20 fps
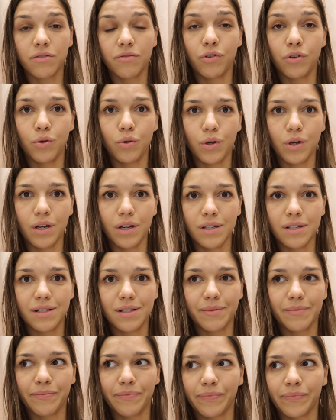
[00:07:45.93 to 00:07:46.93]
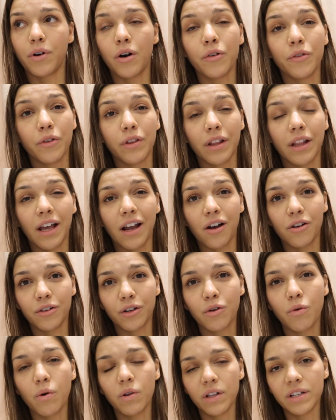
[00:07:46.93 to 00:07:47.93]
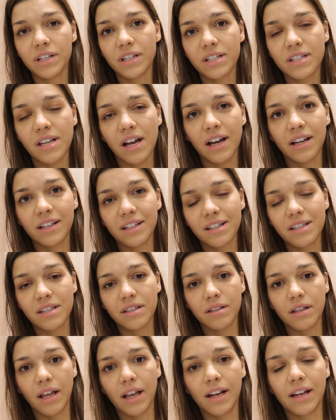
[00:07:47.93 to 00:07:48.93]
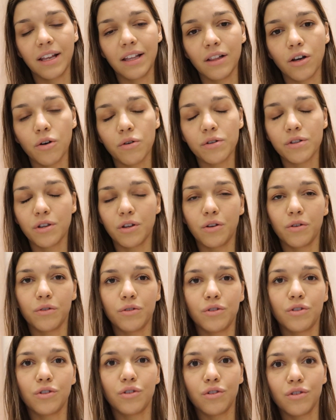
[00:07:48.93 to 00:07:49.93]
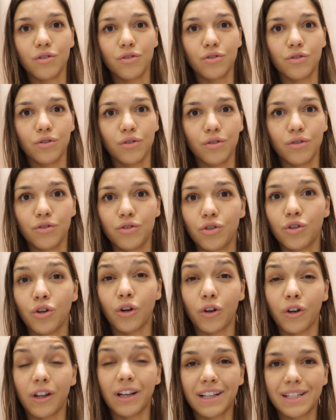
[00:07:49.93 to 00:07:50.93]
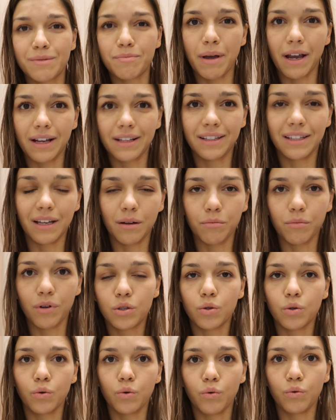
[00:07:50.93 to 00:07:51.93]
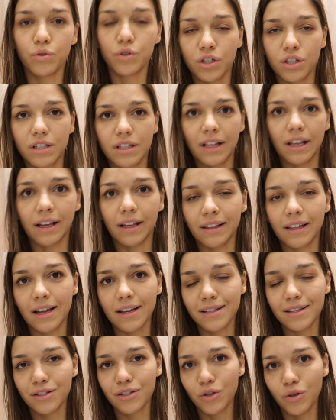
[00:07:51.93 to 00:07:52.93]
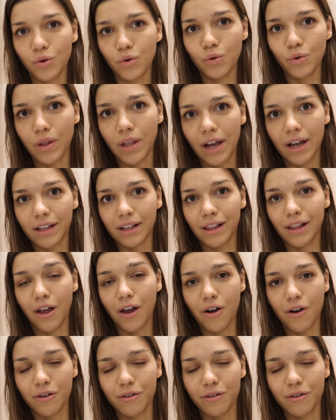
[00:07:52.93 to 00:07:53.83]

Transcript: few years. Although like on the quality side it's slightly lower, so you should not expect them to just like last you that long.